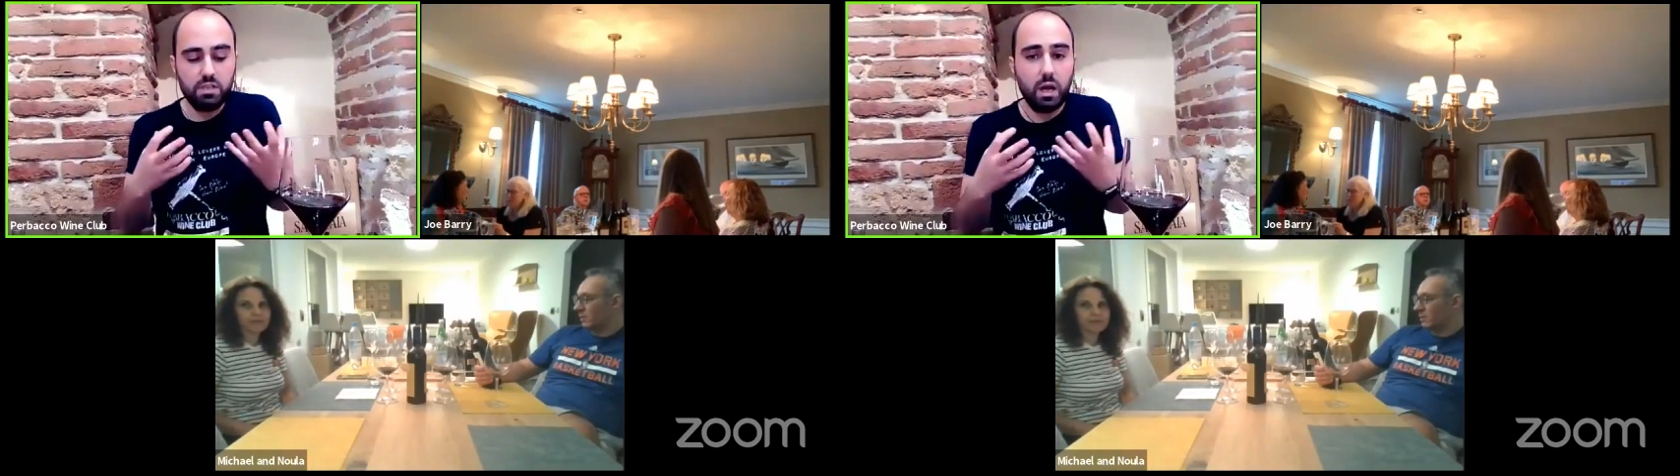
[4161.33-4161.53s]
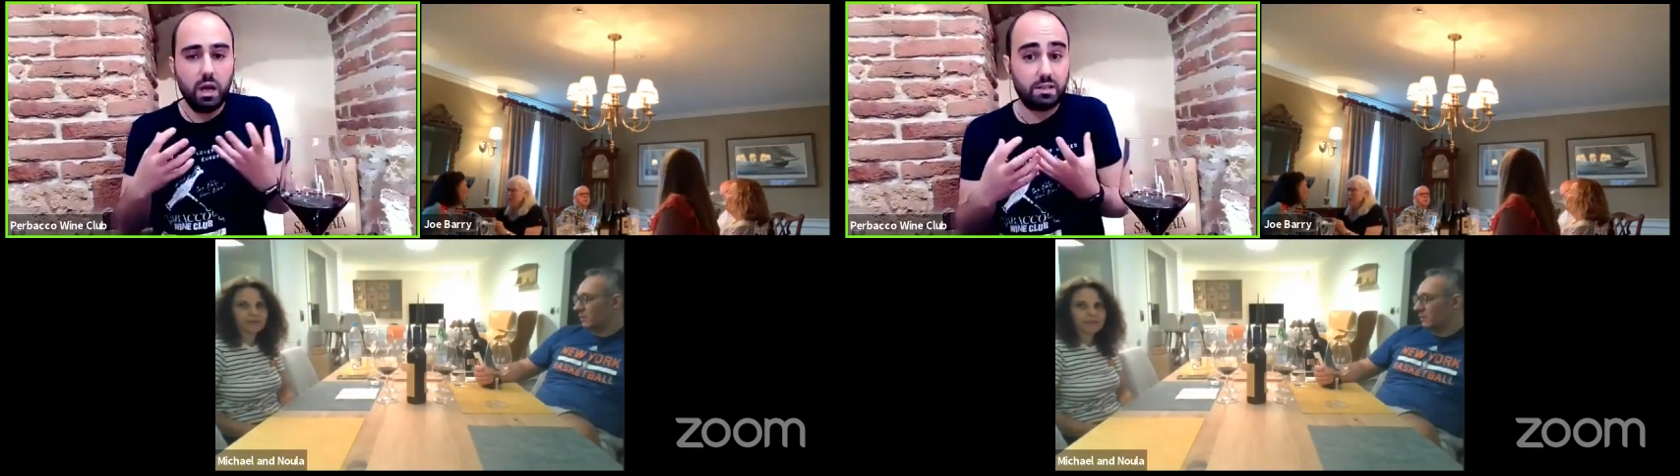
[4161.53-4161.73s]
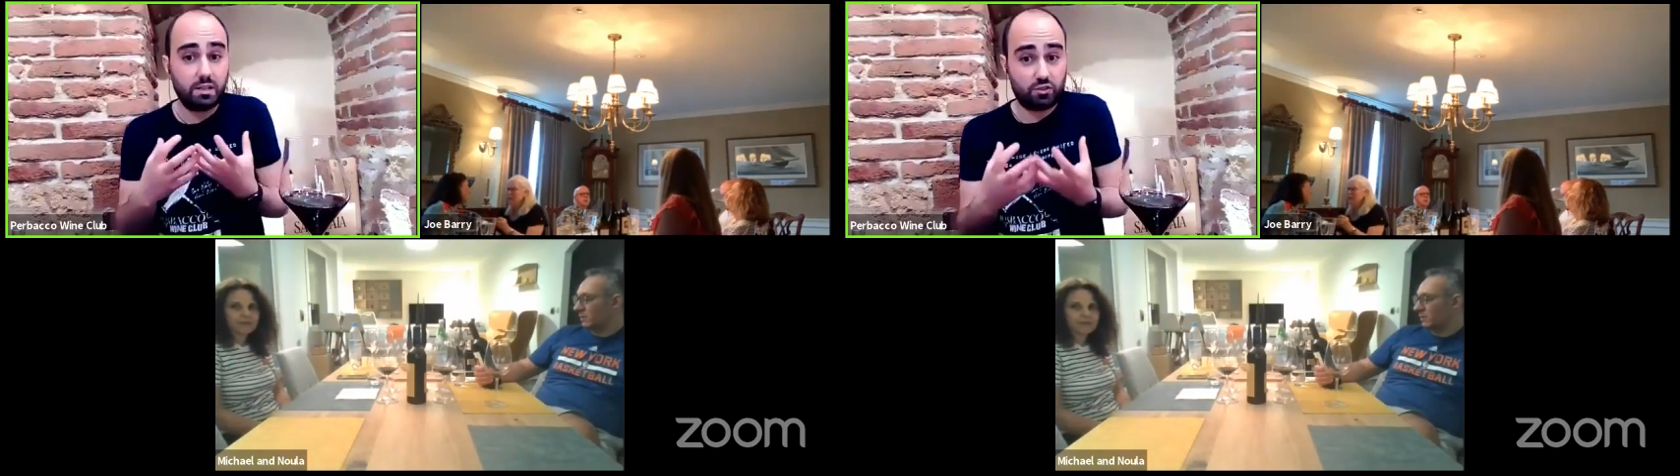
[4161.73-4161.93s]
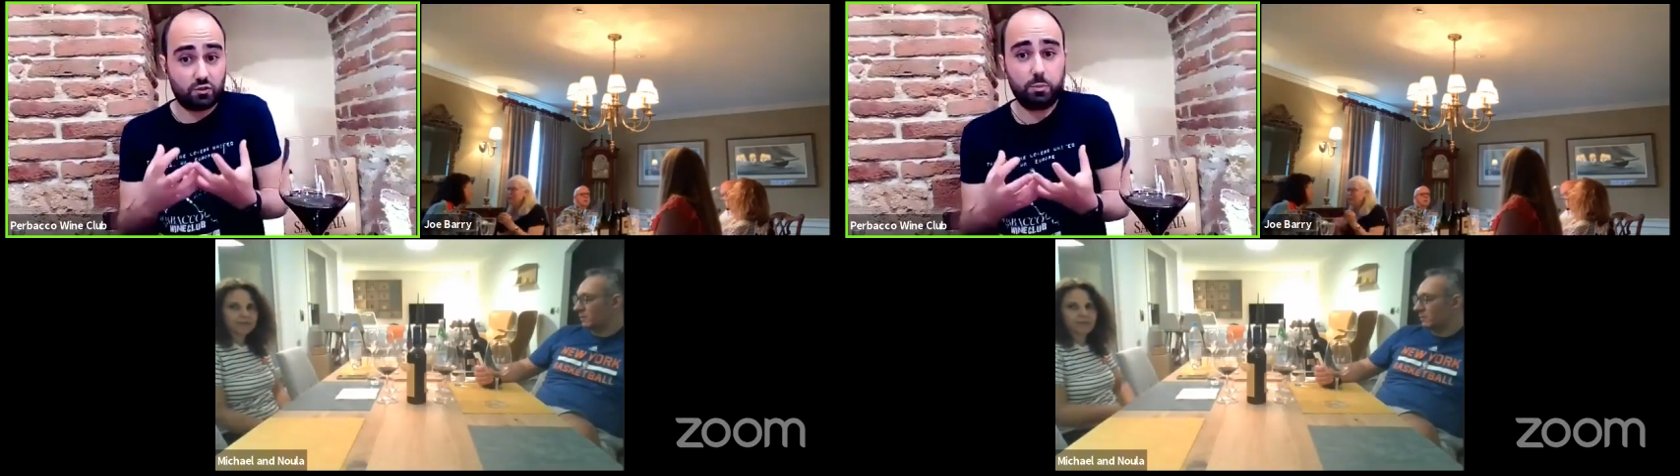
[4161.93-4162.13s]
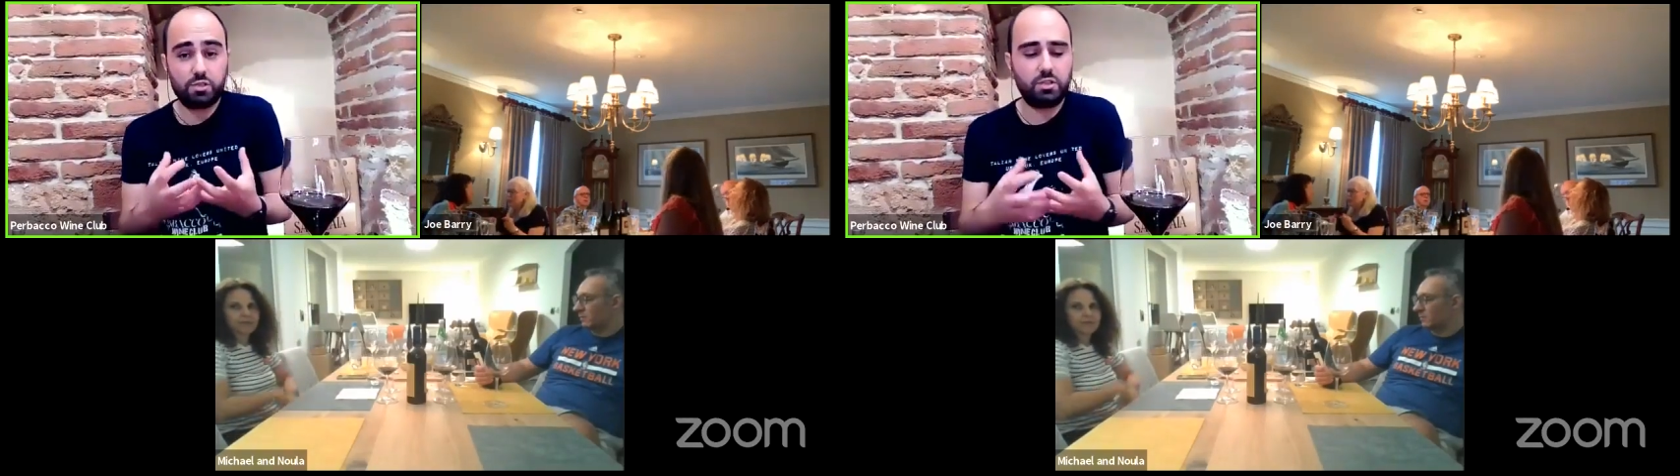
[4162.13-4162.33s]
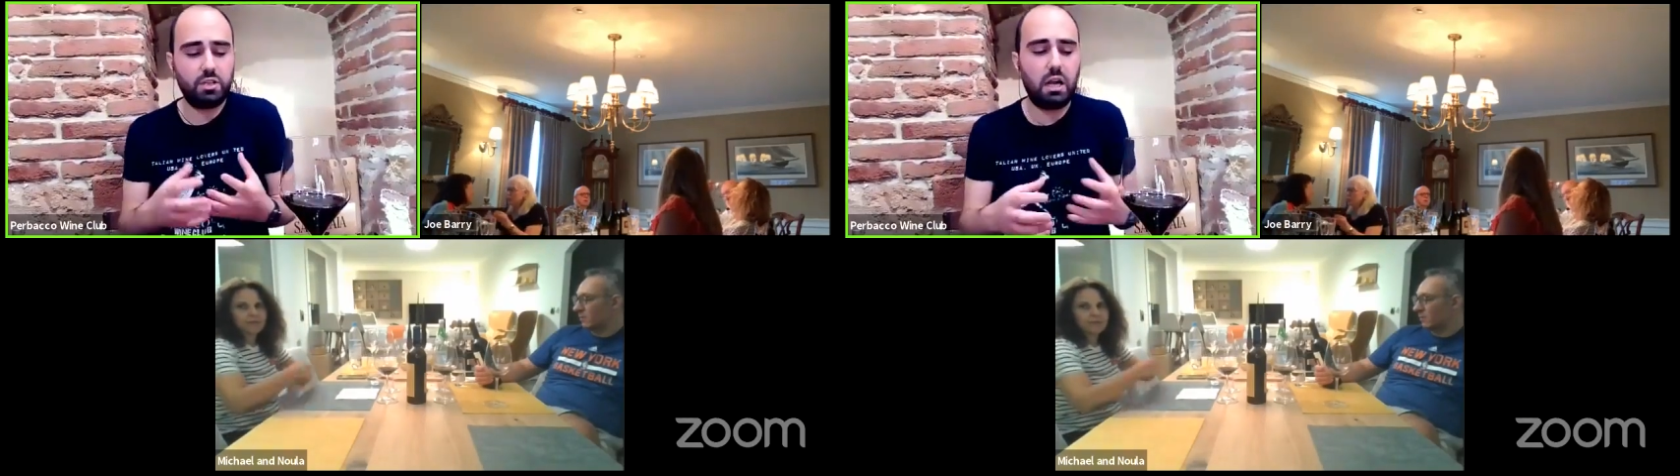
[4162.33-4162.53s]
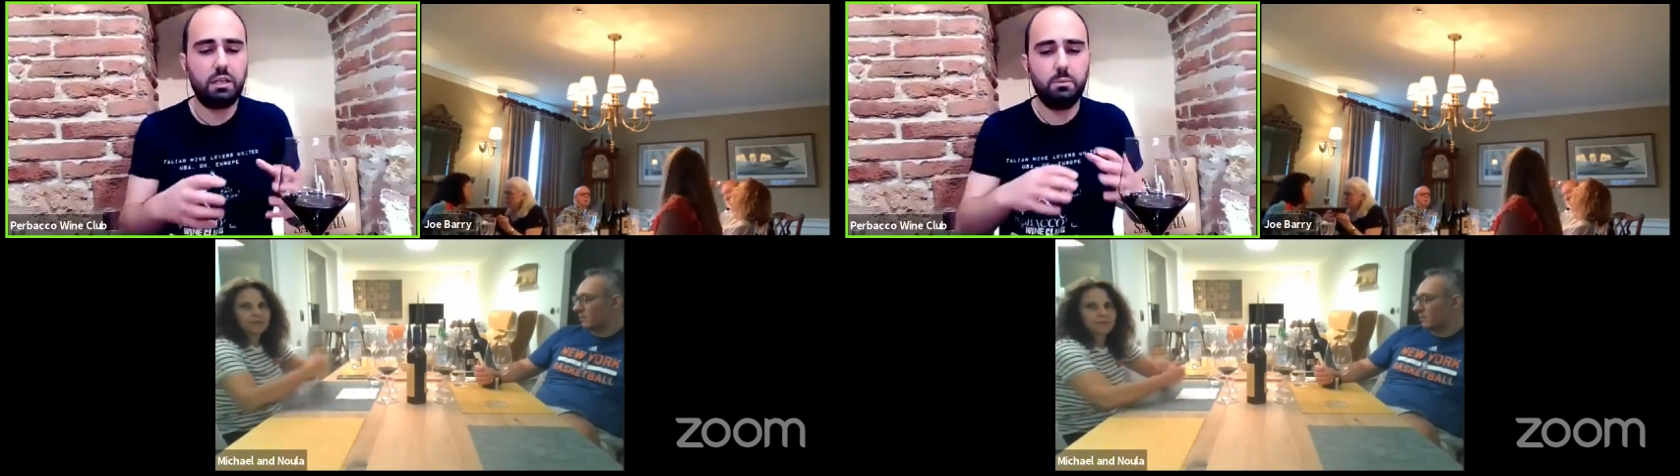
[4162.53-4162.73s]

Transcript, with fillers: wine has a strong personality,